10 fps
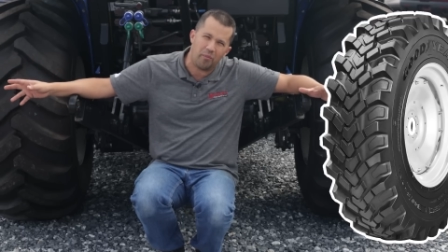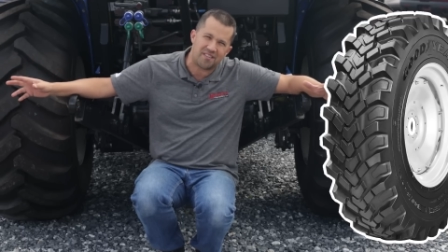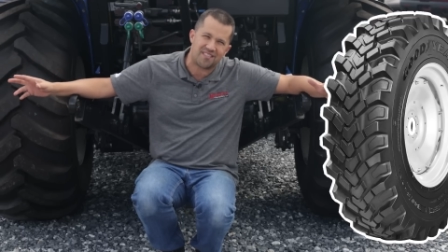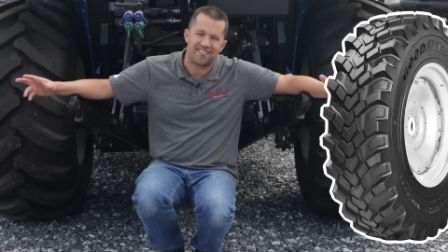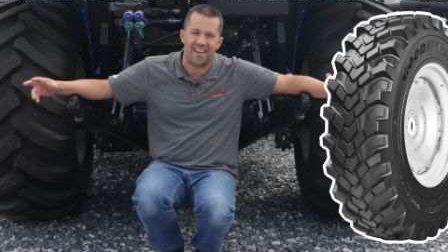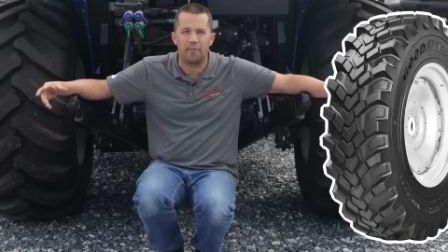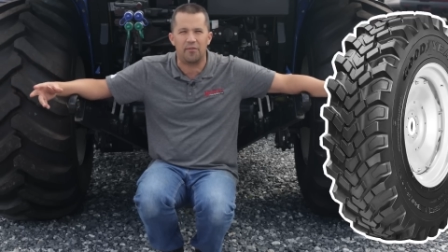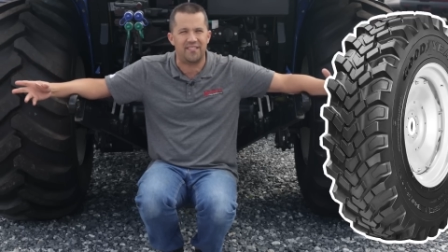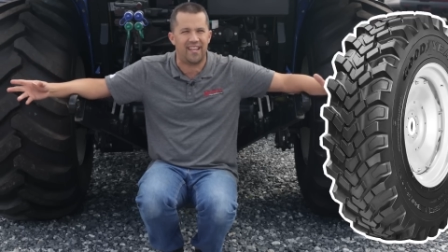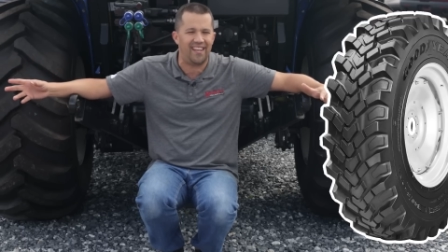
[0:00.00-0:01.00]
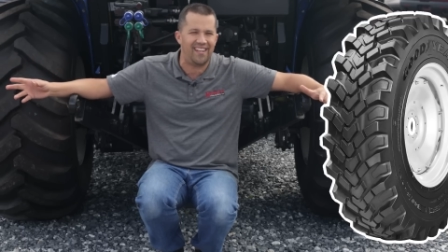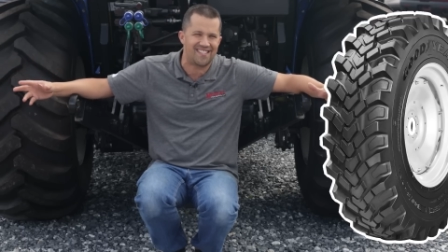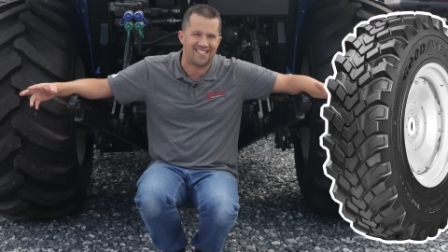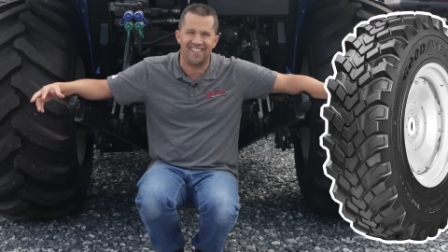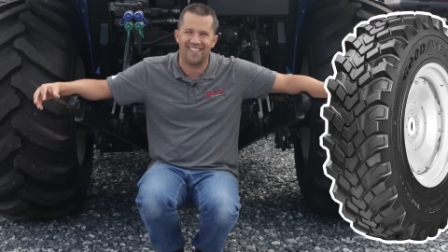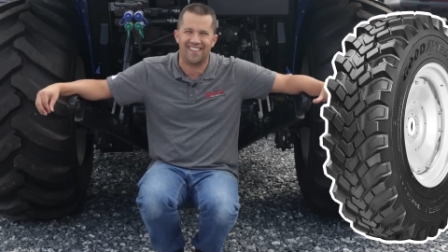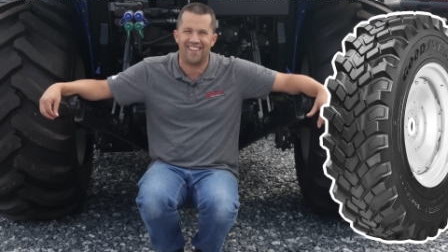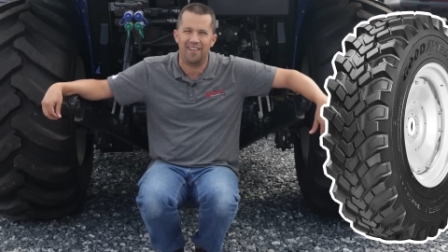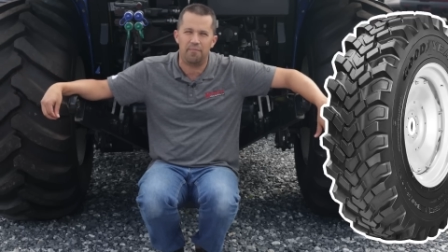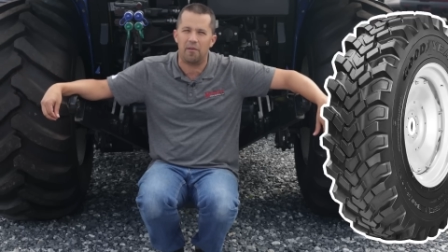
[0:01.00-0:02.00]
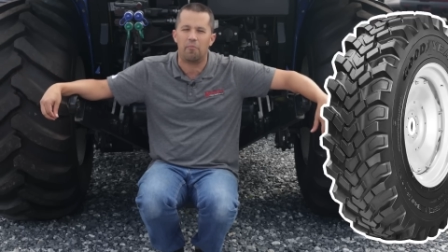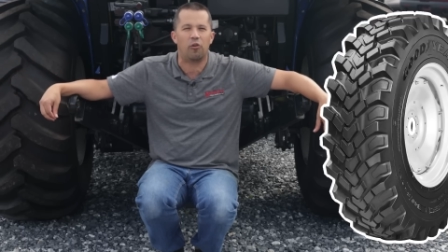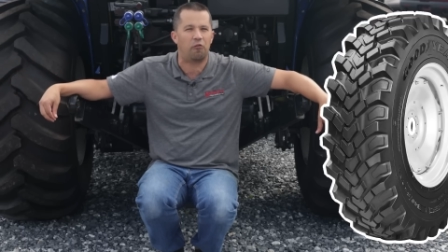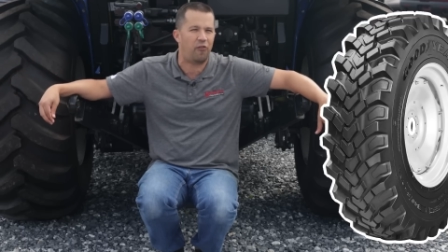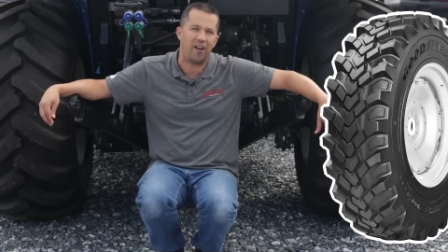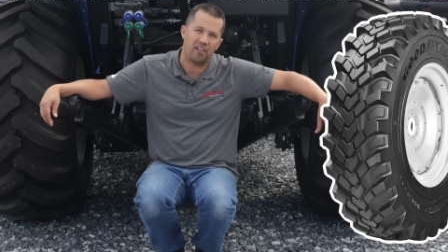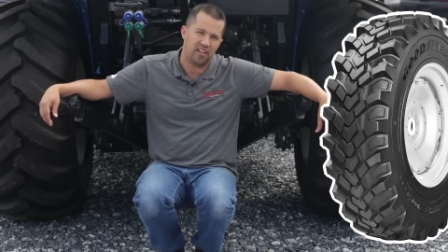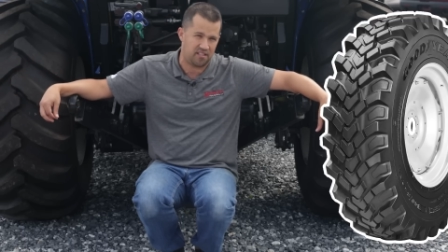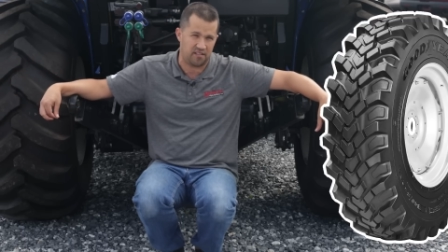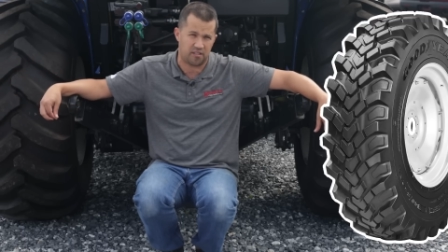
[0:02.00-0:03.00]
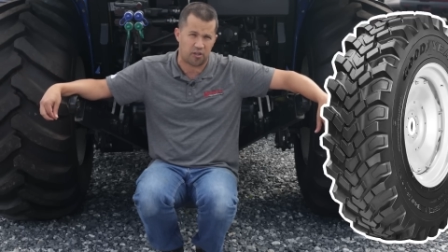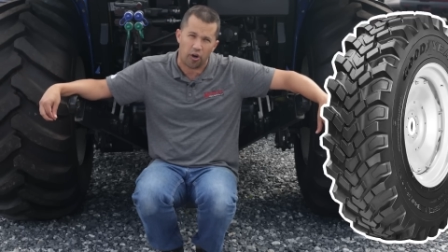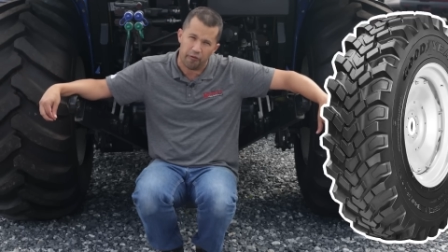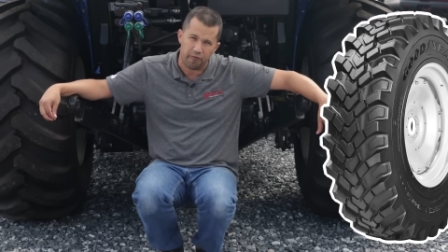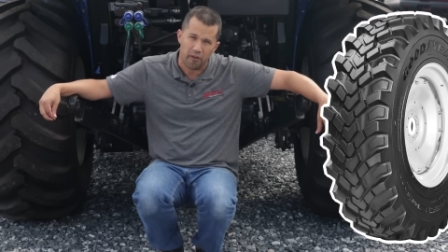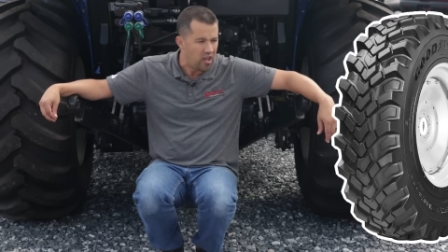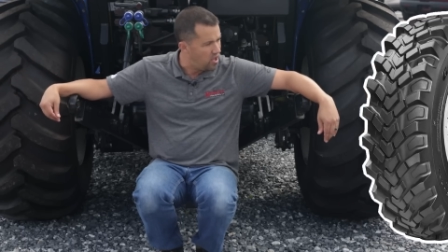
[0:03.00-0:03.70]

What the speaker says: but simultaneously a little bit more friendly to the turf.